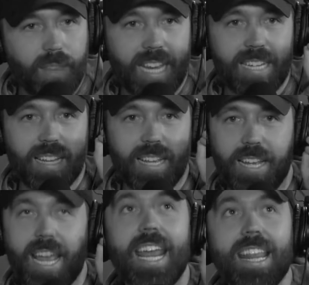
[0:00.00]
It's
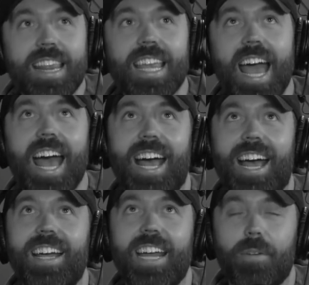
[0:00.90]
in the
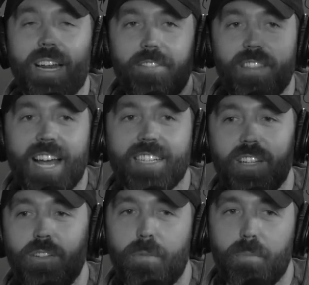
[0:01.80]
air. He went, if that's
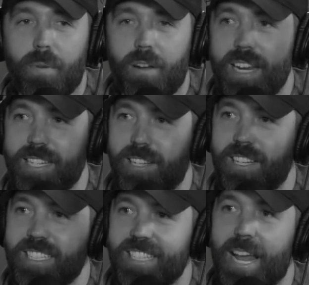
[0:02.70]
the number, it's going
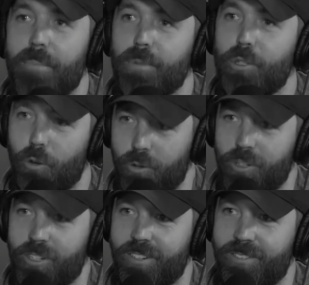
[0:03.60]
to slam
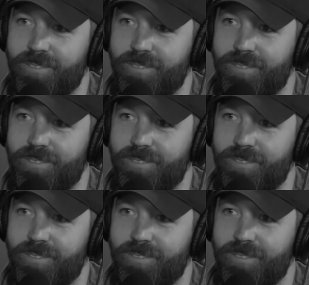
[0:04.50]
dunk.